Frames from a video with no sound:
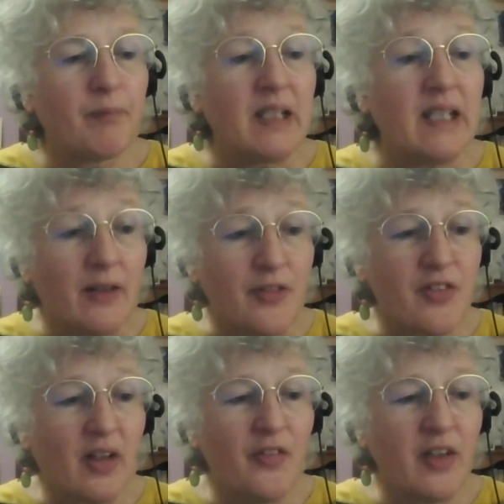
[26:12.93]
Yes,
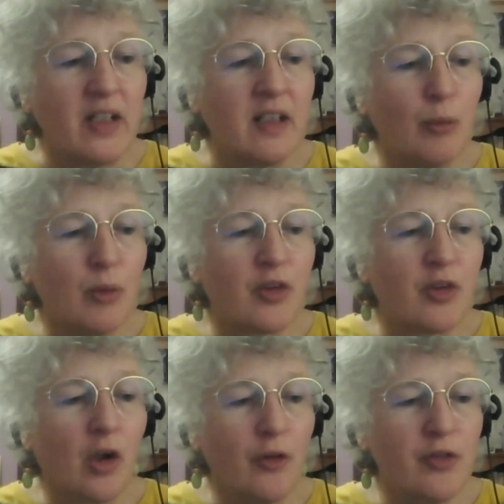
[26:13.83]
I think it would
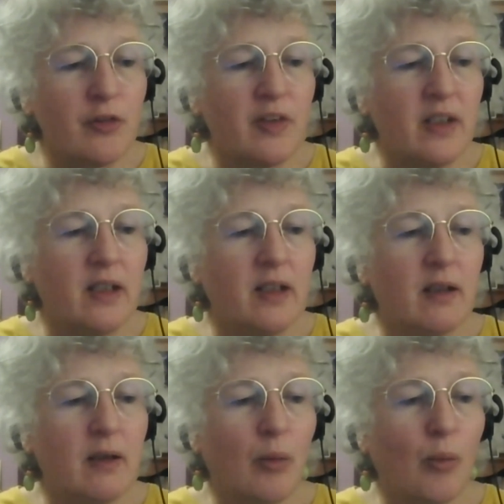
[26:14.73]

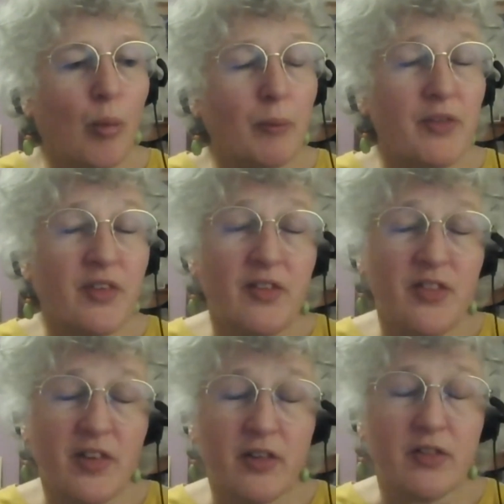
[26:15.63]
contravene what was
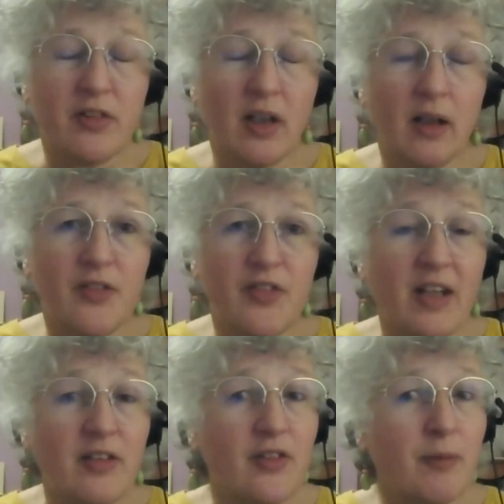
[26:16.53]
considered
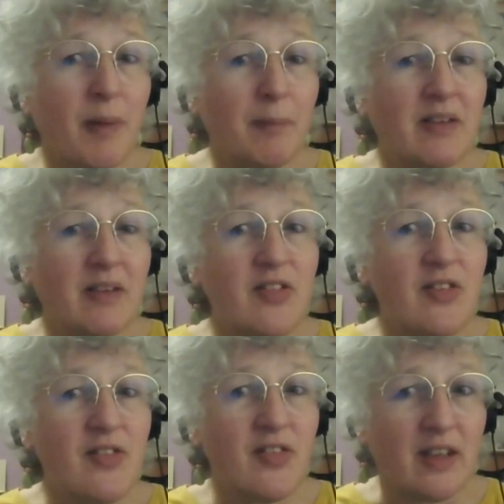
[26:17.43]
standards of public
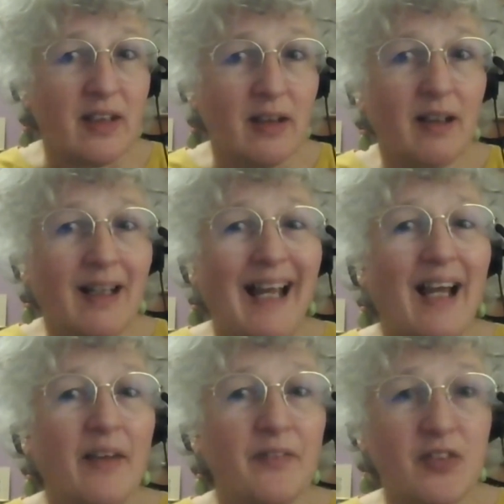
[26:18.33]
decency
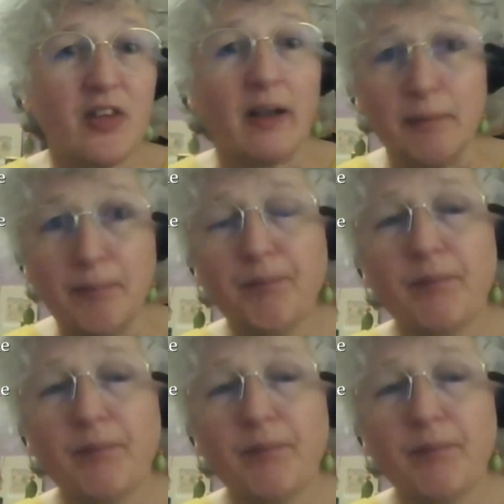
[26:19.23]
at the time